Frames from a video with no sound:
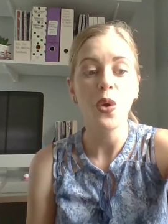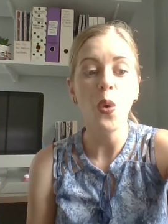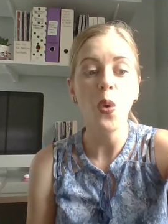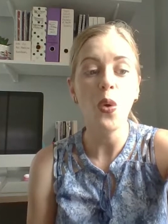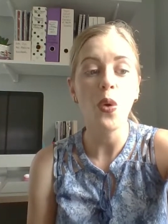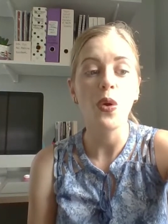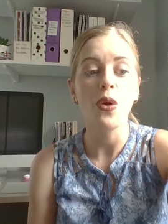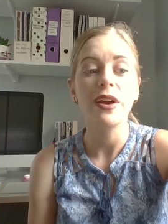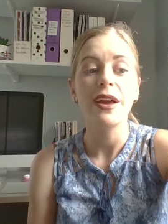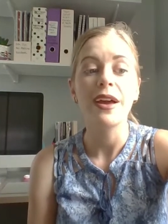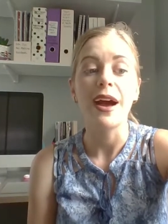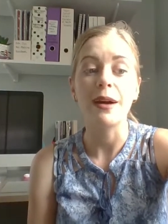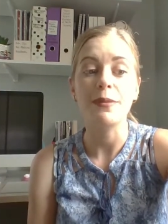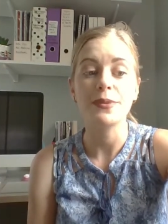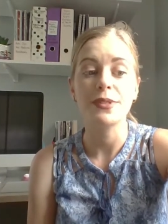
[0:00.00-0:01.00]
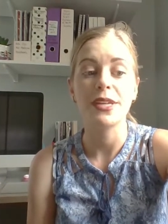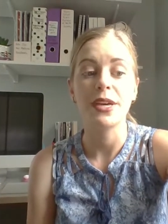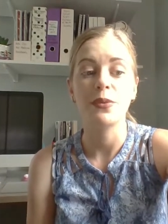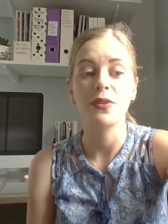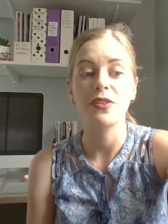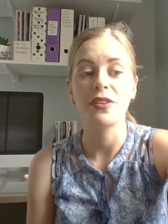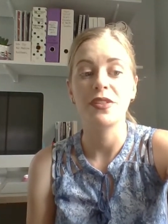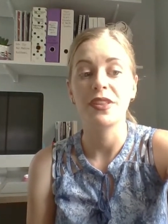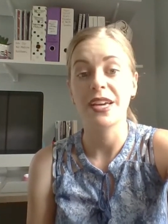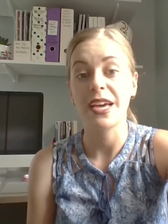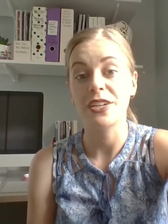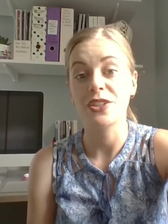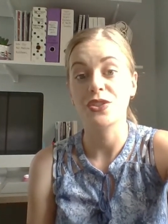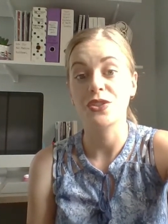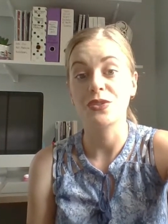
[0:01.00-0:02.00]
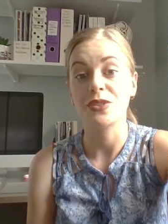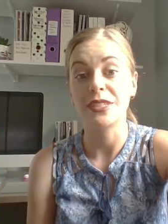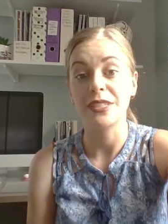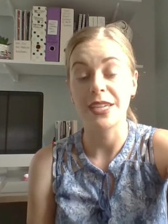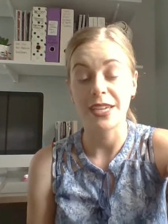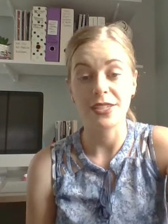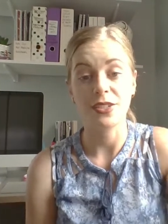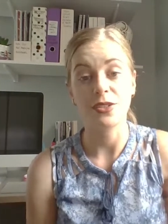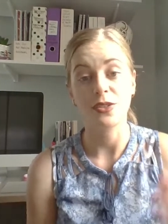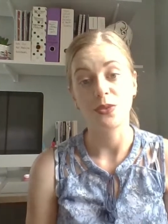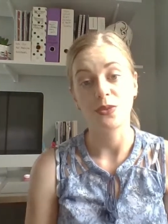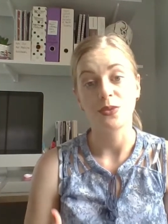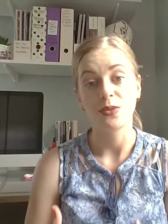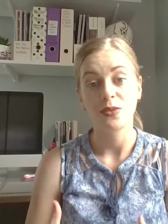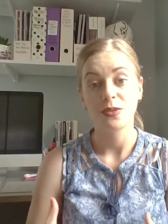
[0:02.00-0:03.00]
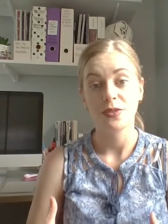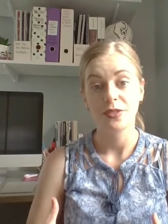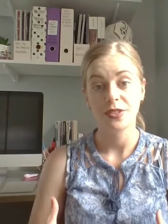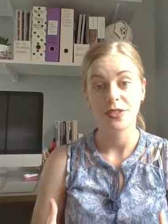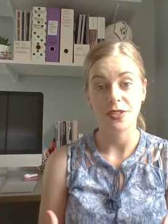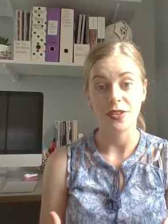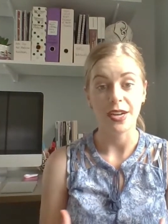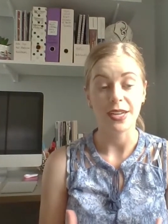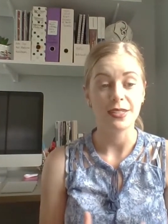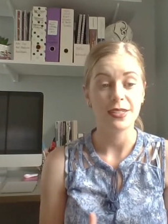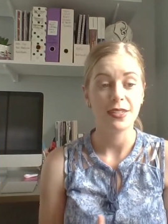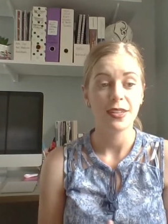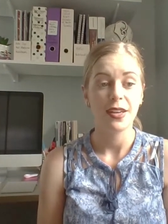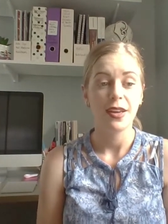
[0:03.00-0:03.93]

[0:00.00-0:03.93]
or upset within the gastrointestinal site.